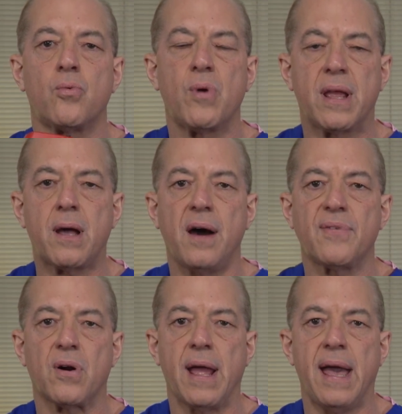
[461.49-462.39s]

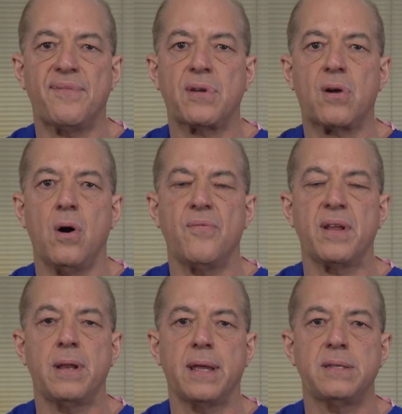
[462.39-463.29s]
recover after
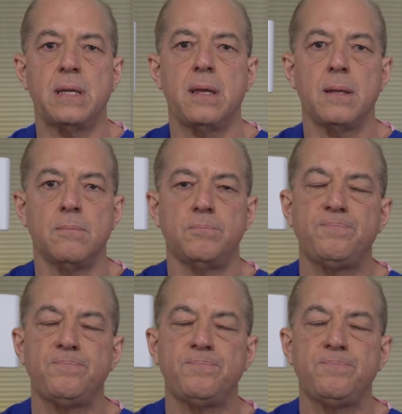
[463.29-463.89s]
COVID-19.